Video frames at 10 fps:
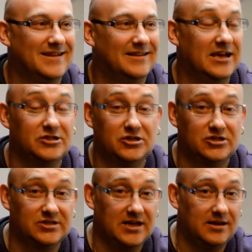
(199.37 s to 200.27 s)
let's just
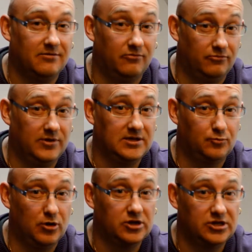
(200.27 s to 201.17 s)
say these
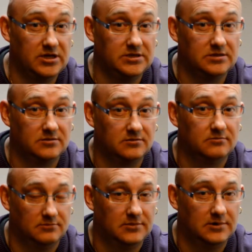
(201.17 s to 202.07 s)
brushes
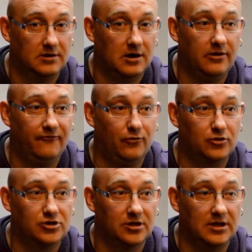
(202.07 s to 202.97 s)

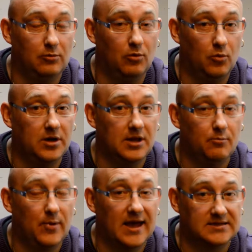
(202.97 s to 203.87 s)
unfortunately were one of the
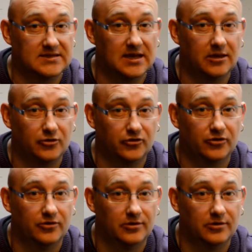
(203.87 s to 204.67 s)
best sellers.